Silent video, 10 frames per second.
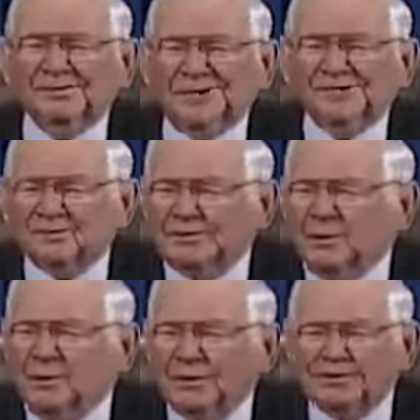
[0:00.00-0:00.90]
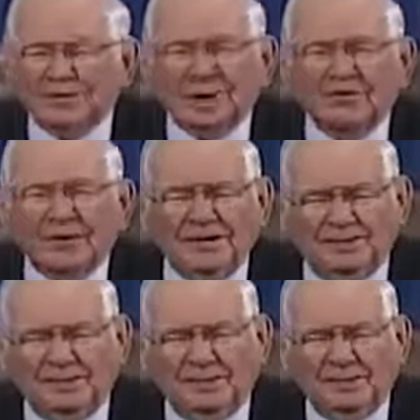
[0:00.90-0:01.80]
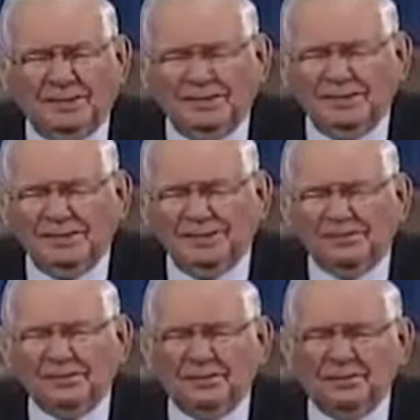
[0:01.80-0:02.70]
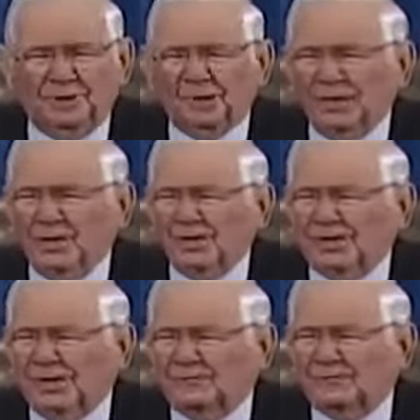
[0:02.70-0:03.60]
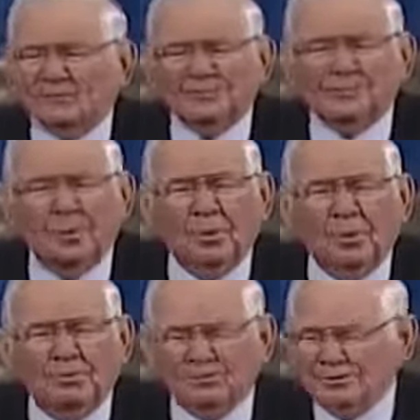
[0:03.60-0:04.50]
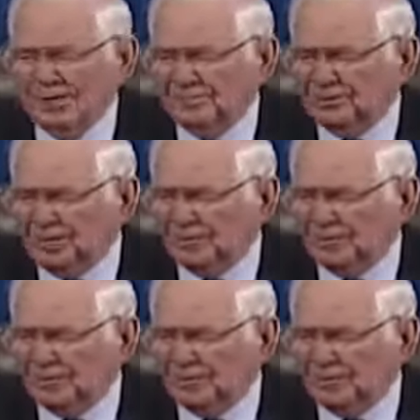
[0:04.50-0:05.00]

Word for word: that's the point of salvation, beloved. Listen to me. That first boy was named